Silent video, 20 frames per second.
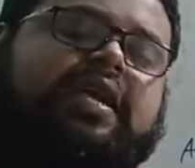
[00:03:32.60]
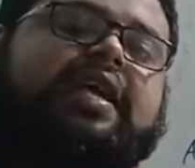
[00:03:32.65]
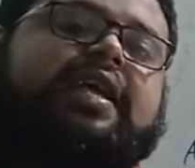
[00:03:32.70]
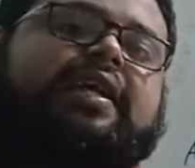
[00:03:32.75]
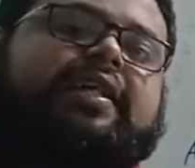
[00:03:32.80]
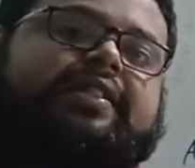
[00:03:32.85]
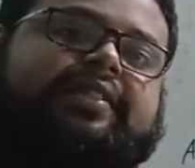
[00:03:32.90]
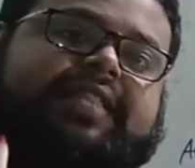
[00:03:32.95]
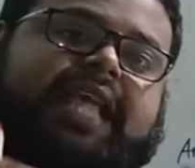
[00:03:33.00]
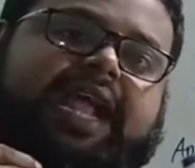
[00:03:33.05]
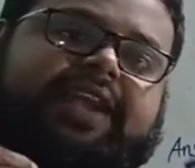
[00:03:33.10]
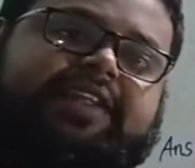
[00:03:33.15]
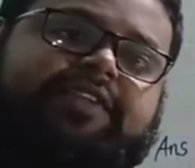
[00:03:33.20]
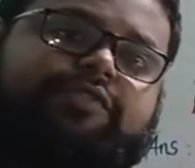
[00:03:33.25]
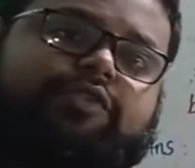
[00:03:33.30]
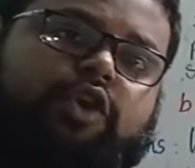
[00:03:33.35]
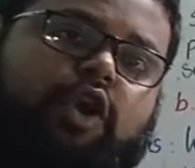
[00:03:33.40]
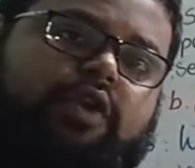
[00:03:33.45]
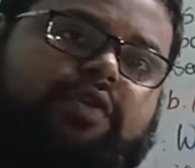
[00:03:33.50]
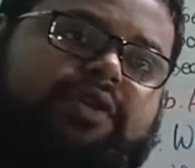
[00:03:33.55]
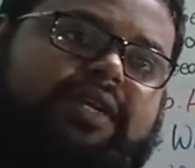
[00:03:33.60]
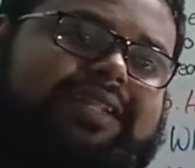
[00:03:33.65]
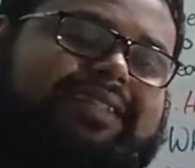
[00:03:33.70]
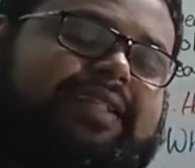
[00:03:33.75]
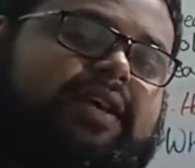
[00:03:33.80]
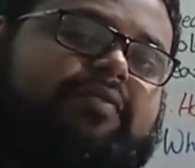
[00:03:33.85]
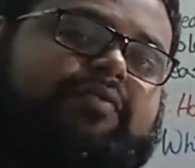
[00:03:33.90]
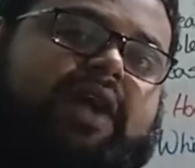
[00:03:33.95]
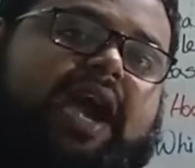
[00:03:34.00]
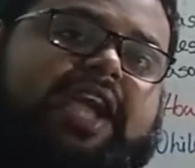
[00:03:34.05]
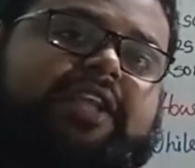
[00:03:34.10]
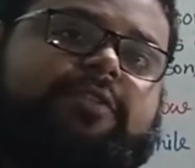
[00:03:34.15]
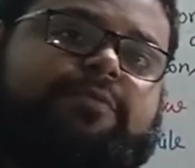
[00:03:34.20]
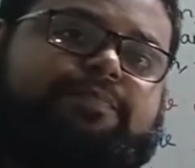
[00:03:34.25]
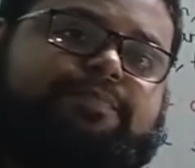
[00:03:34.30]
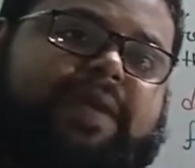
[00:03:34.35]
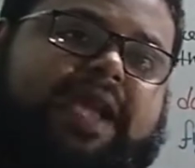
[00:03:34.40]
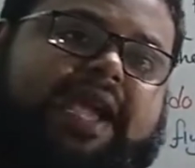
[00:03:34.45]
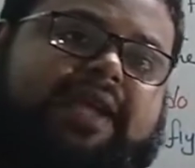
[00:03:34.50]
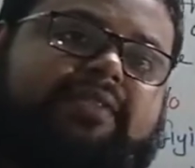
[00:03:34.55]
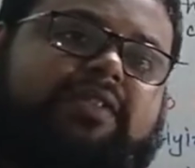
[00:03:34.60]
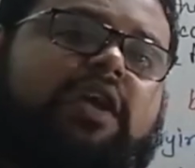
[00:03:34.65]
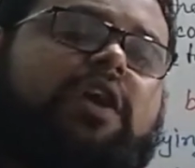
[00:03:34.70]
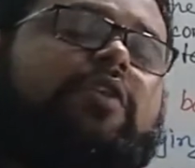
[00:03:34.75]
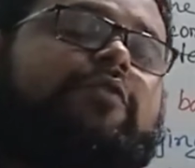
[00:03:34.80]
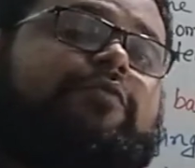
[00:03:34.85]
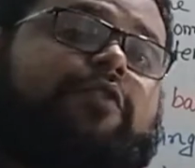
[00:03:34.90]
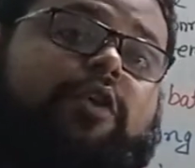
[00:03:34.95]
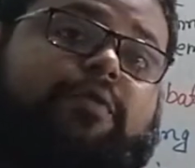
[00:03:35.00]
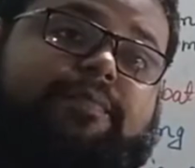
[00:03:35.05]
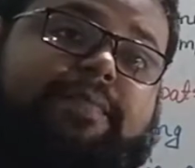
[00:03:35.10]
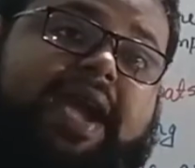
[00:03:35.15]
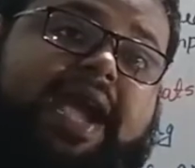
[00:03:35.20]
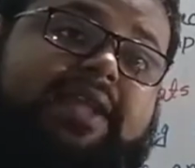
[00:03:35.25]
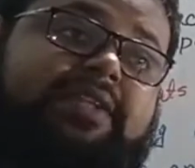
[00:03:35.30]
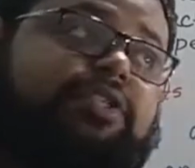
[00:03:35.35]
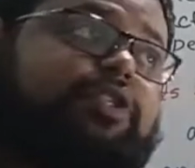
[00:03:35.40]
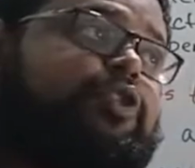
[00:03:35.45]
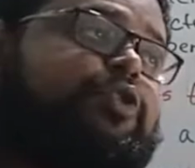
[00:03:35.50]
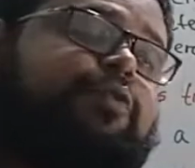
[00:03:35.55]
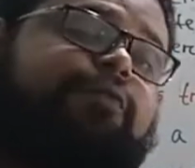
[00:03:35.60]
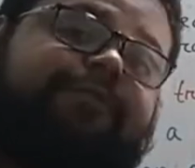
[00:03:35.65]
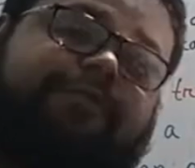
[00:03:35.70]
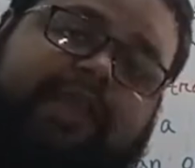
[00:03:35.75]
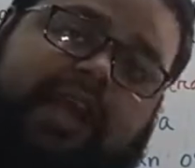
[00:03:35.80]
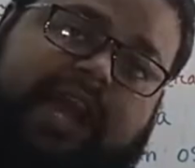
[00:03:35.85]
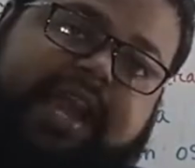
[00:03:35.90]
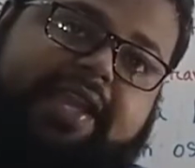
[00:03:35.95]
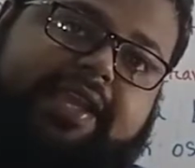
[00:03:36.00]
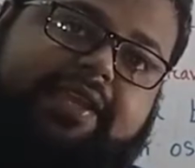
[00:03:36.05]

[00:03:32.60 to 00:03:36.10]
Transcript: that is not the right path for bat to fly.